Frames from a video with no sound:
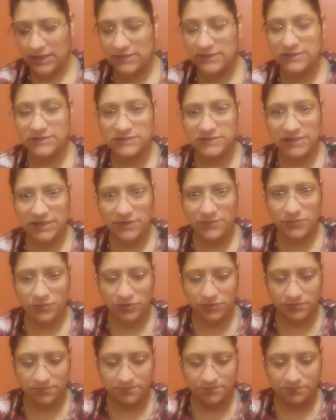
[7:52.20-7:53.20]
the
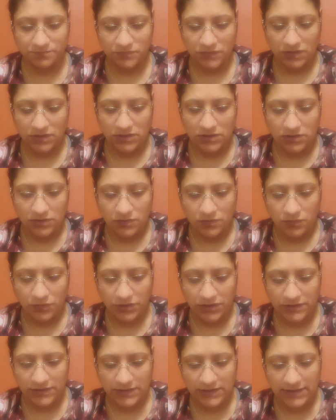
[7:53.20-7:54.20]
table
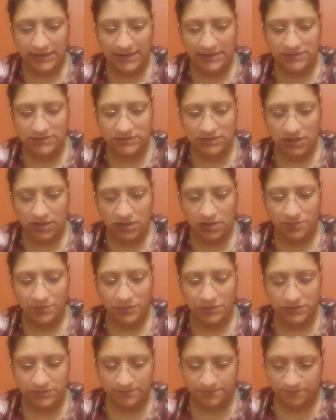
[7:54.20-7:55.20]
with the legs
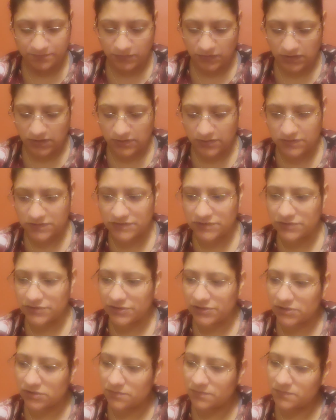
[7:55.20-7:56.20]
up in the
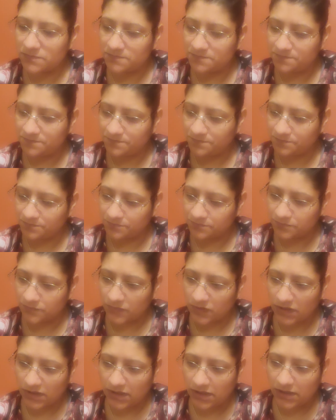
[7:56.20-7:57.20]
stirrup.
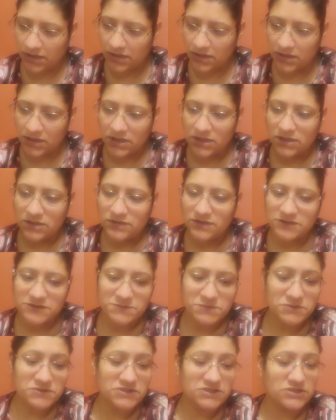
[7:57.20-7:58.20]
Okay,
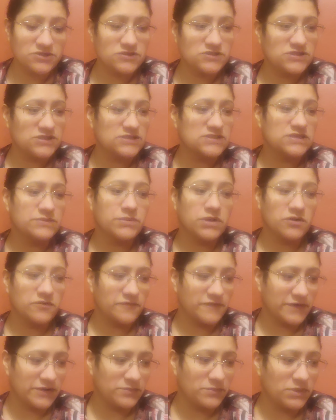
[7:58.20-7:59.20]
this procedure takes about
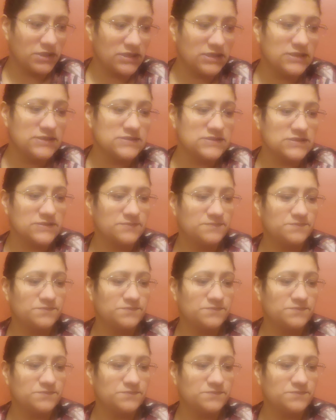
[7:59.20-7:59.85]
5 minutes.